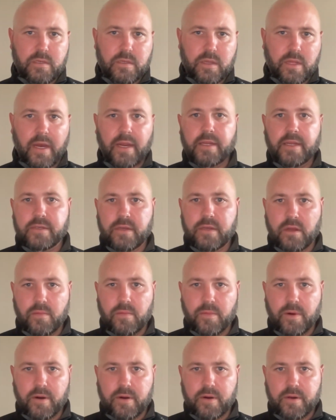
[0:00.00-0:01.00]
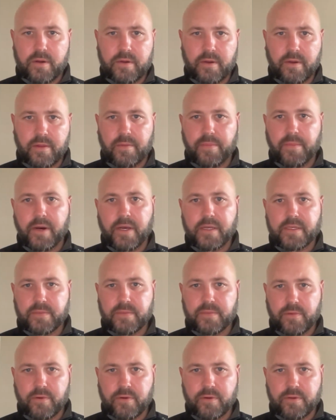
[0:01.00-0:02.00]
Linus Allmark of the
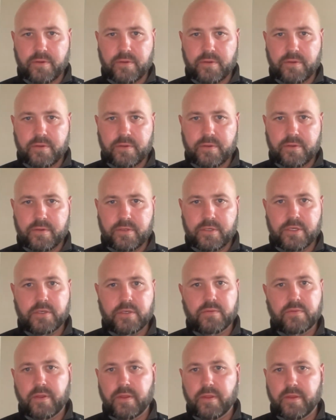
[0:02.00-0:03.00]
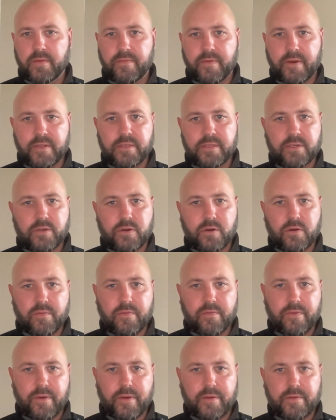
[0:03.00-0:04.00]
Boston Bruins, just won the Vezina
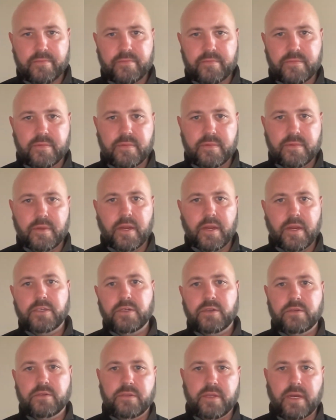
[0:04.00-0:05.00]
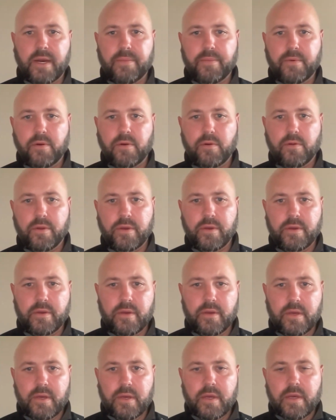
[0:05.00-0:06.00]
Trophy, NHL top
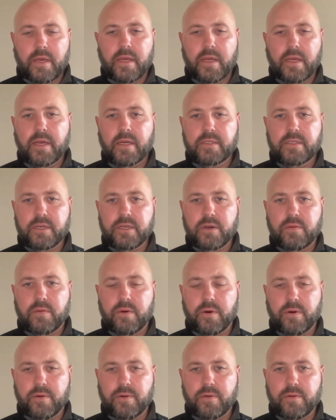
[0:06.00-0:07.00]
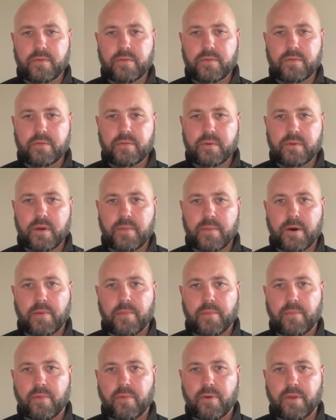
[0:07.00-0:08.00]
goalie. He has a quote
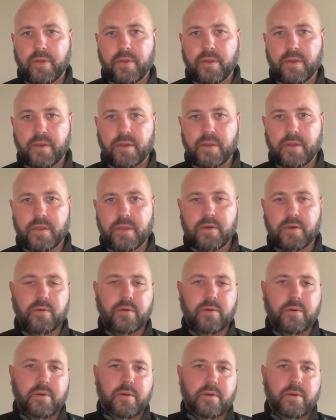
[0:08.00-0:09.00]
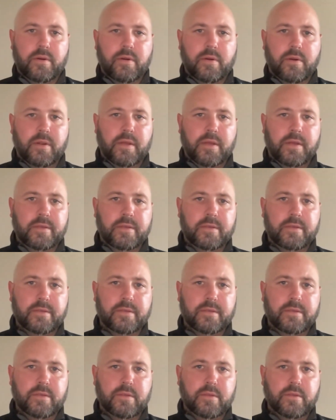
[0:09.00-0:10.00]
about breathing, and the quote is,